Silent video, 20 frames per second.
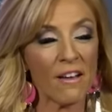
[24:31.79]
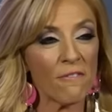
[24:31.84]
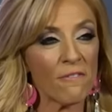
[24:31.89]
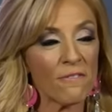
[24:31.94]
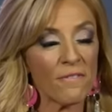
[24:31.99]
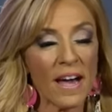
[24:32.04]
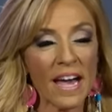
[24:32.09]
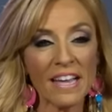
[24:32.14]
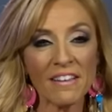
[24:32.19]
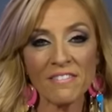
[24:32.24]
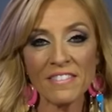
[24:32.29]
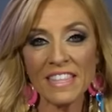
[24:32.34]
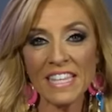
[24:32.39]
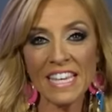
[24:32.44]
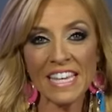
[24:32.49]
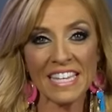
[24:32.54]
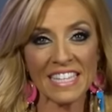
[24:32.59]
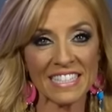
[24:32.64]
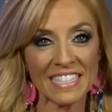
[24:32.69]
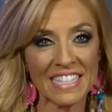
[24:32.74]
five
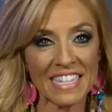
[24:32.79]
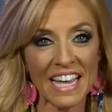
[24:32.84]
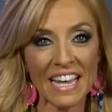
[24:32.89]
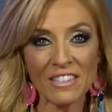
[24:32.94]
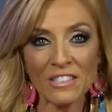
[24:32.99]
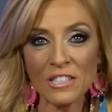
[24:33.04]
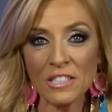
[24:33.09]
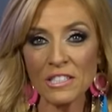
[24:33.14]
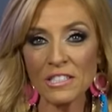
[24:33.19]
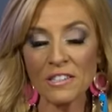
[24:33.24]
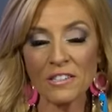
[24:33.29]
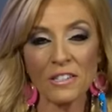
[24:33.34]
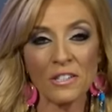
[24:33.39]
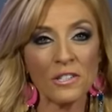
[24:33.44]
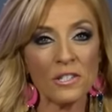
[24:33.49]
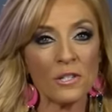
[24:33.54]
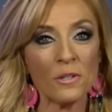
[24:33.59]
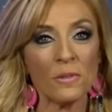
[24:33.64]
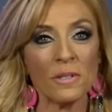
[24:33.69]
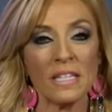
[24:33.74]
things that I just started
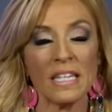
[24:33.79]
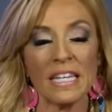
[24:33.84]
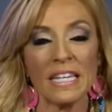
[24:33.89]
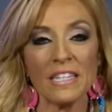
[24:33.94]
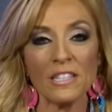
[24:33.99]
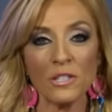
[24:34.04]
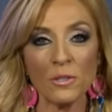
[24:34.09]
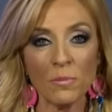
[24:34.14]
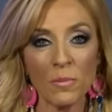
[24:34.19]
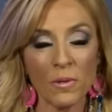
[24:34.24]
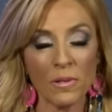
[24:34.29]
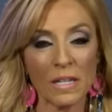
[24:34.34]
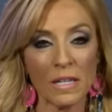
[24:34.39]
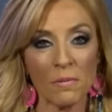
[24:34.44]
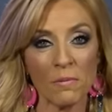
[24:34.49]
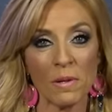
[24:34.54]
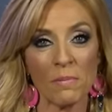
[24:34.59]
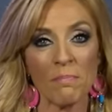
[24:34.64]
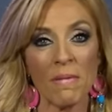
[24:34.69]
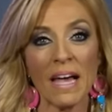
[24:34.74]
doing each morning
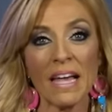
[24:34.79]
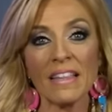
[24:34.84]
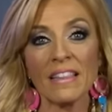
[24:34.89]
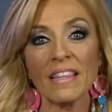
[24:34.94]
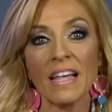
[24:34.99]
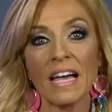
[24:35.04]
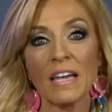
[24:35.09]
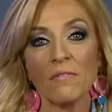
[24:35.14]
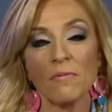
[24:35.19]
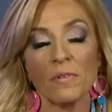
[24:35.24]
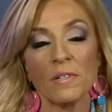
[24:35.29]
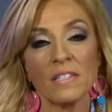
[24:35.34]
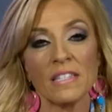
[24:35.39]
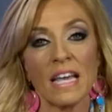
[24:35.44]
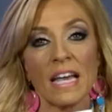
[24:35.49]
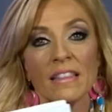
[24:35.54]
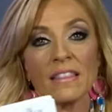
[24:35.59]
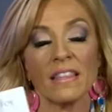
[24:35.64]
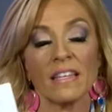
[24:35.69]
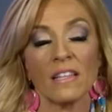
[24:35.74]
when my life was
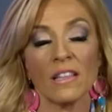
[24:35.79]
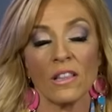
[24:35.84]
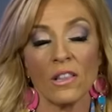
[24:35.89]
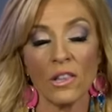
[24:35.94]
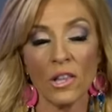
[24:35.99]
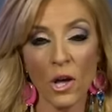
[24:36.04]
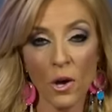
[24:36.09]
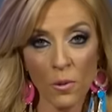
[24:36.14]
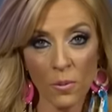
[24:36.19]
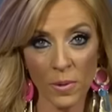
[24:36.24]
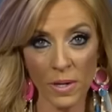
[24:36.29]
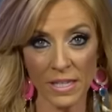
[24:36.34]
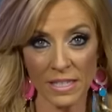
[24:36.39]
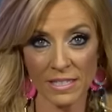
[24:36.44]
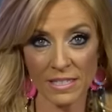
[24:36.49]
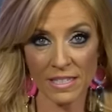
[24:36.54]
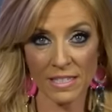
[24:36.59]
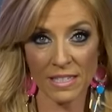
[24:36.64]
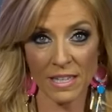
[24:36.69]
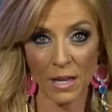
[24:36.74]
at the
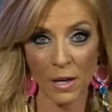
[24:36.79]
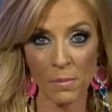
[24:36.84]
lowest,